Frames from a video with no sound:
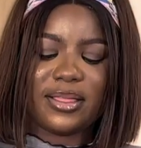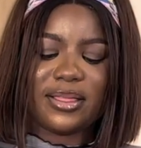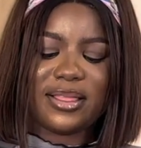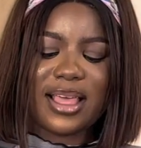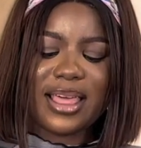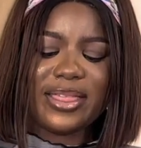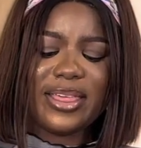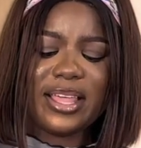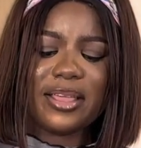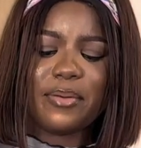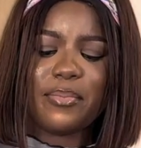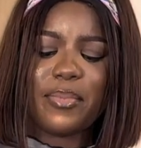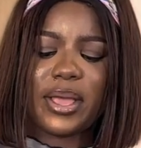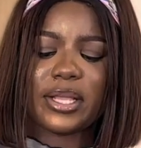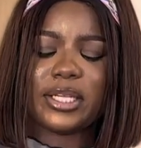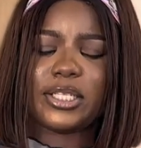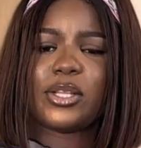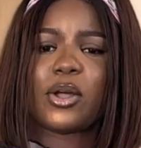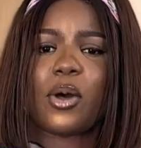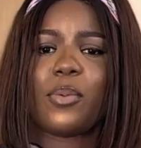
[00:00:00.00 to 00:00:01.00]
I think
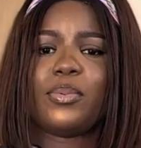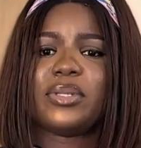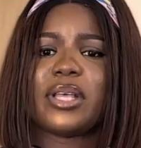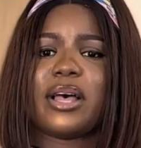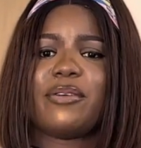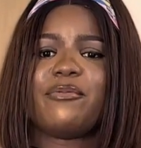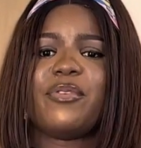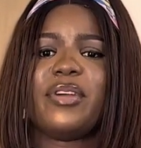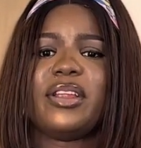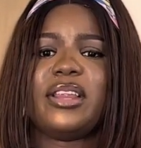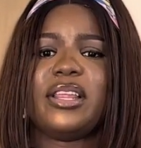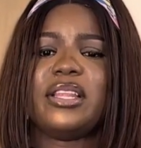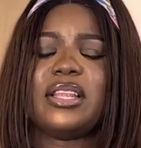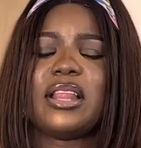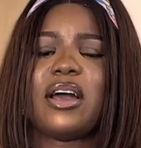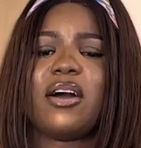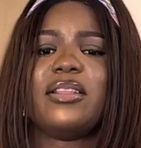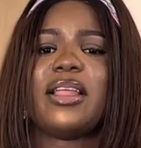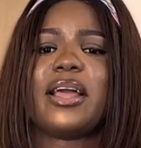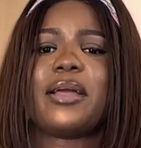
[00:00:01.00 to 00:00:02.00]
mesh tops are raining
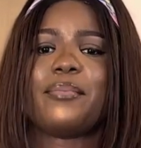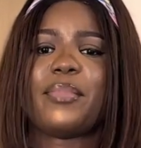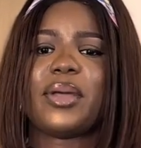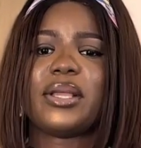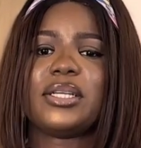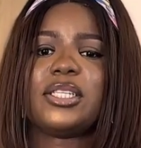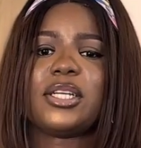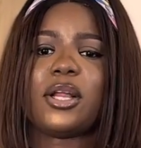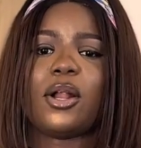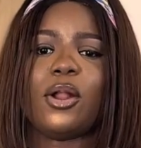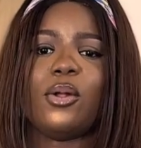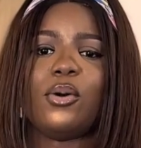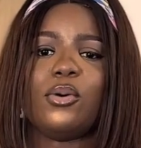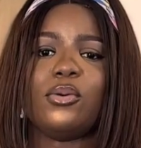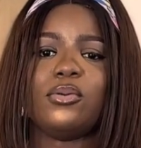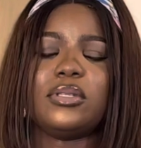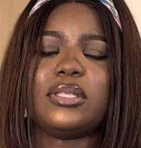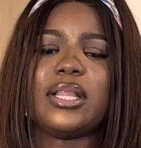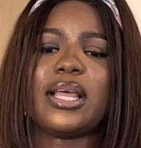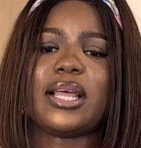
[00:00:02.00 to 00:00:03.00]
now, like mesh
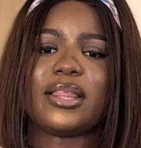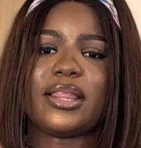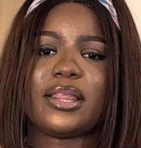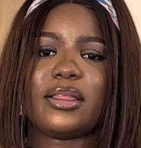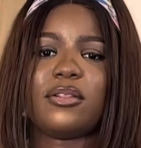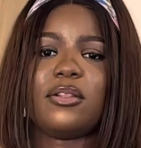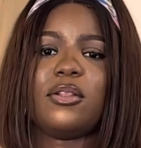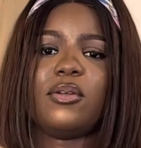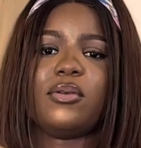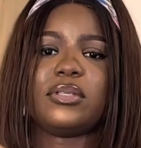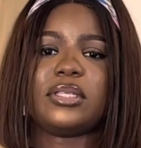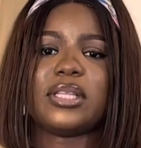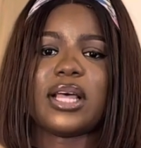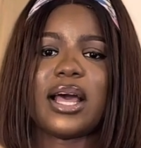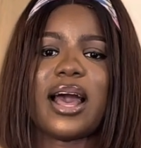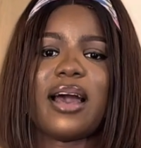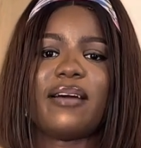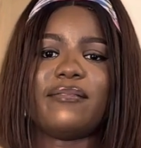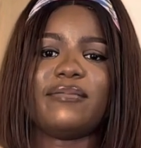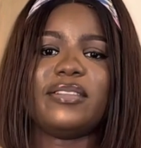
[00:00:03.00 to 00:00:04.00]
clothes, like clothes
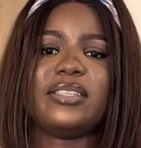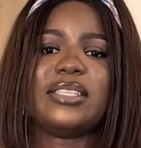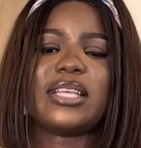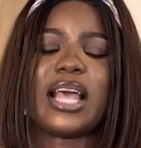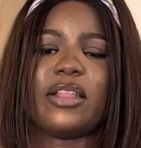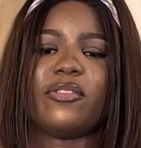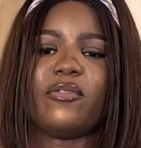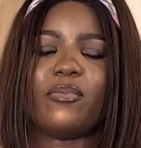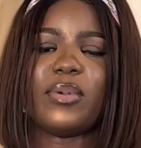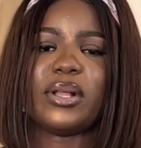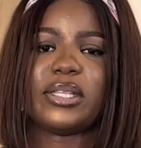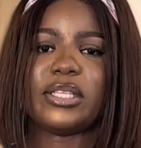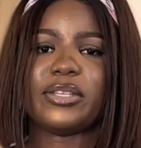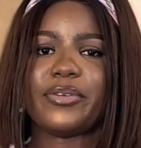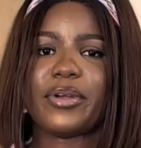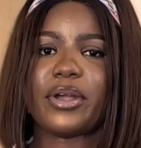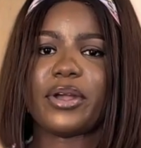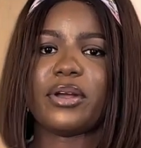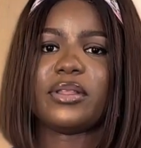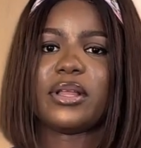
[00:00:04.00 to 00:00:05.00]
that have this kind of
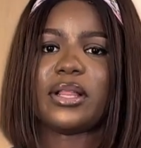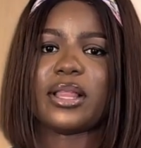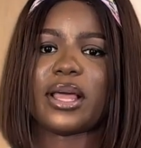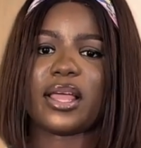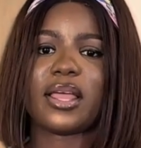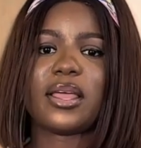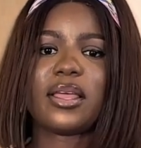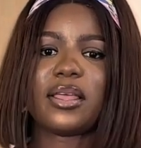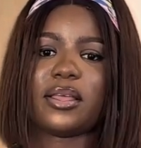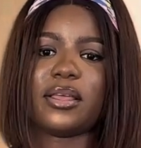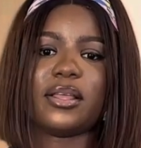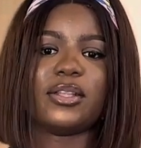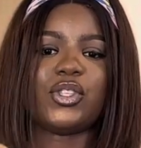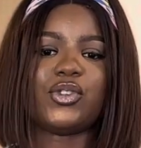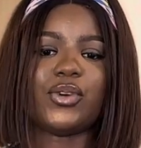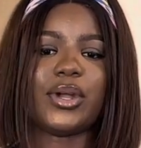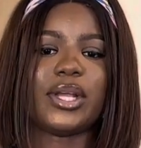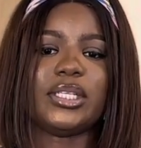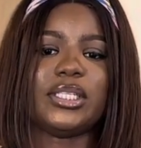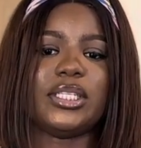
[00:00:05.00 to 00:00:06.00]
material that are like
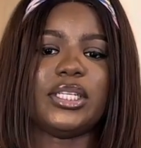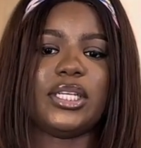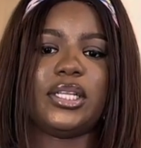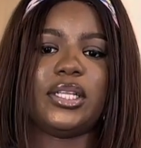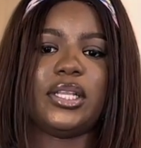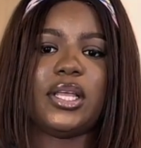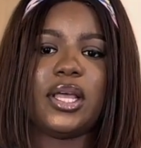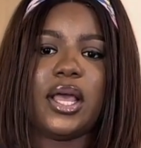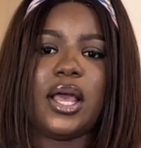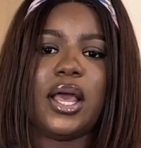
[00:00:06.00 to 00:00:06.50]
trending.